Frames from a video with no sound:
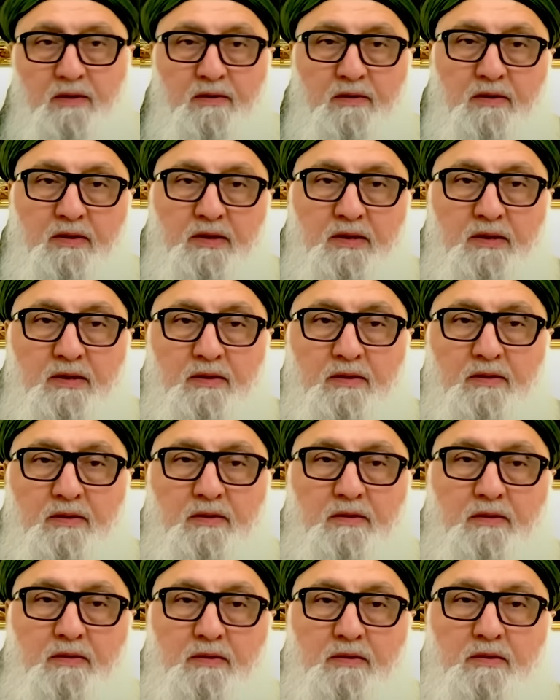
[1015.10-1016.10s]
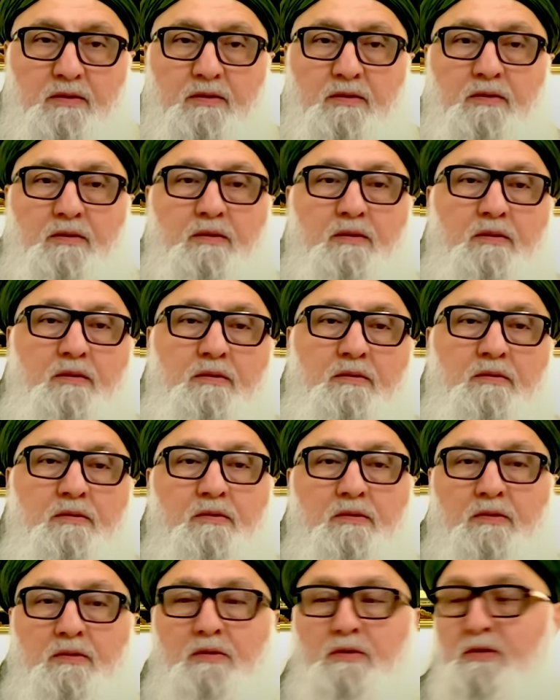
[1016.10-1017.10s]
Assalamu alaikum, Shaykh.
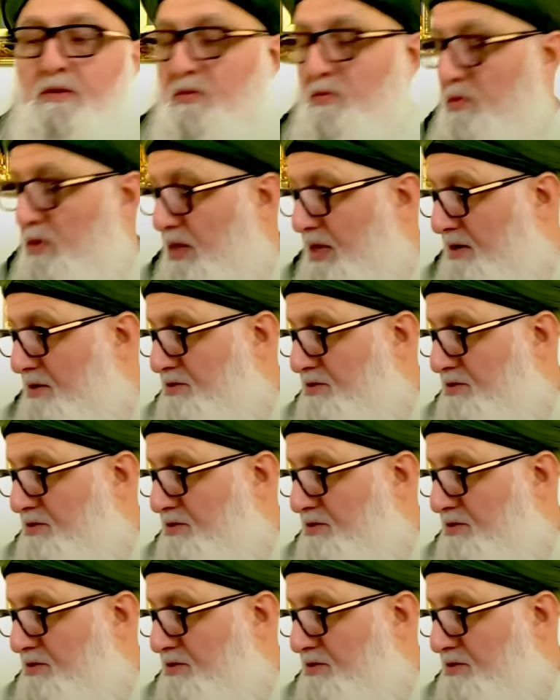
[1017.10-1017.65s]
Walaikum